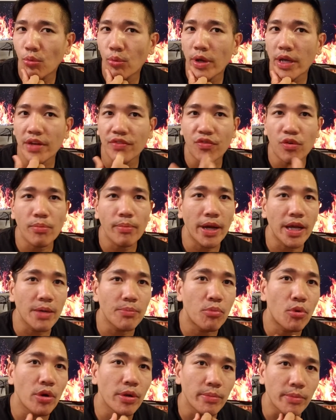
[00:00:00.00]
wait for my
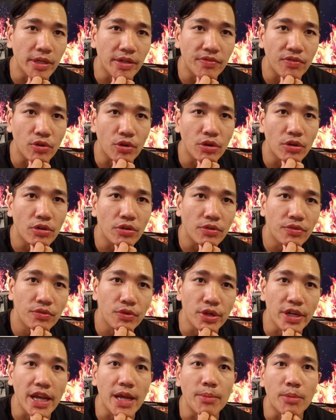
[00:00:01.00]
appointment for,
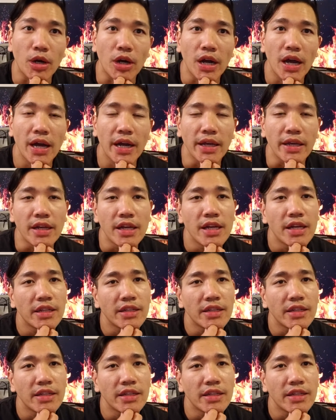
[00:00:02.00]
for the M R I.